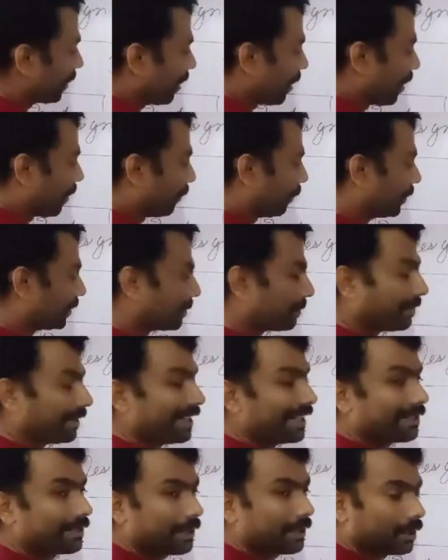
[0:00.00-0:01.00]
which
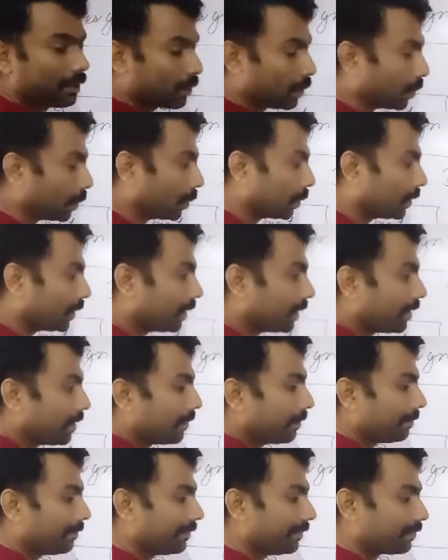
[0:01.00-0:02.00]
plays a role
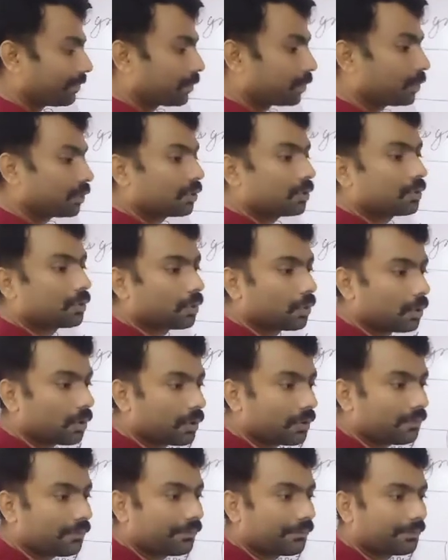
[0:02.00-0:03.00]
to
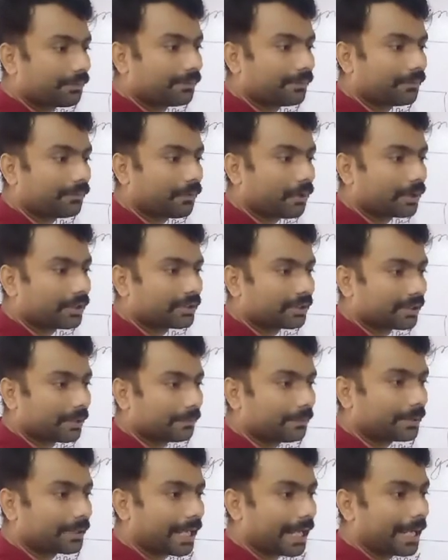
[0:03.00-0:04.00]
store for
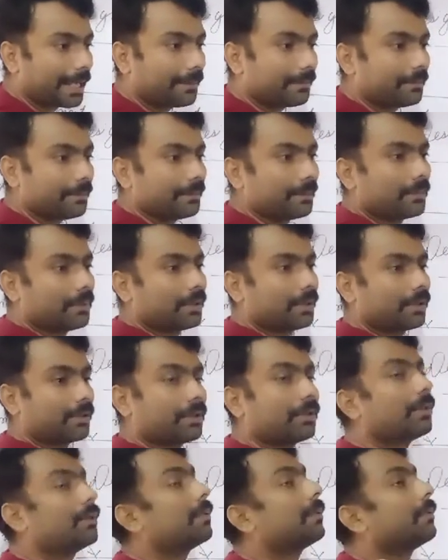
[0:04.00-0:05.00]
some time,
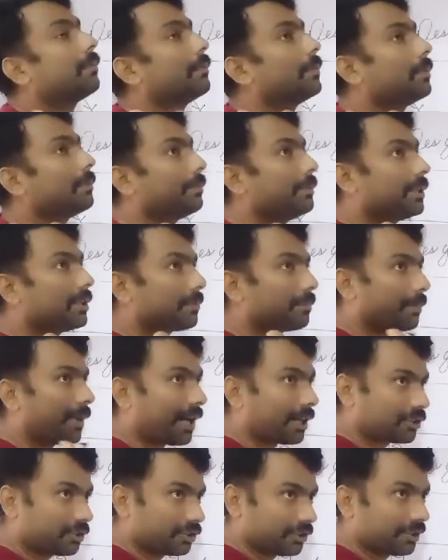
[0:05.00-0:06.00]
means
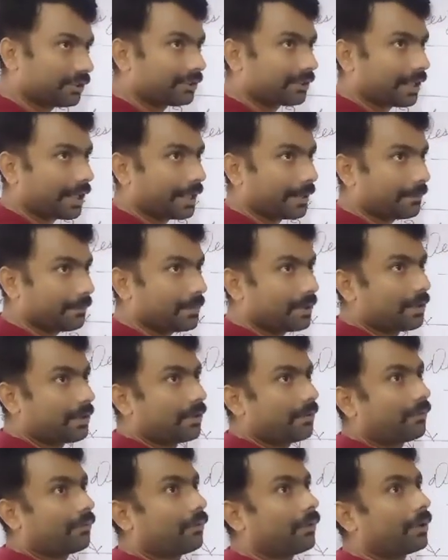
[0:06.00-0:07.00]
partial time,
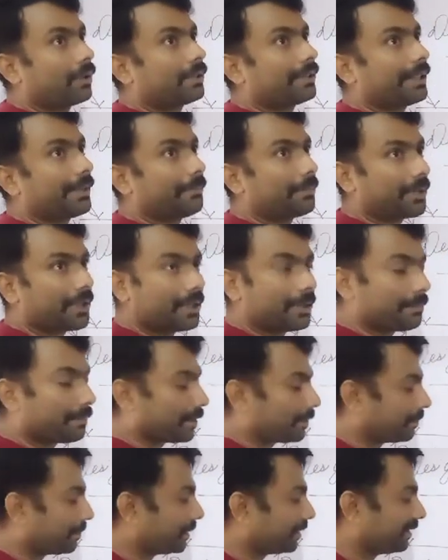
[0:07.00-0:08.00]
for temporary purpose.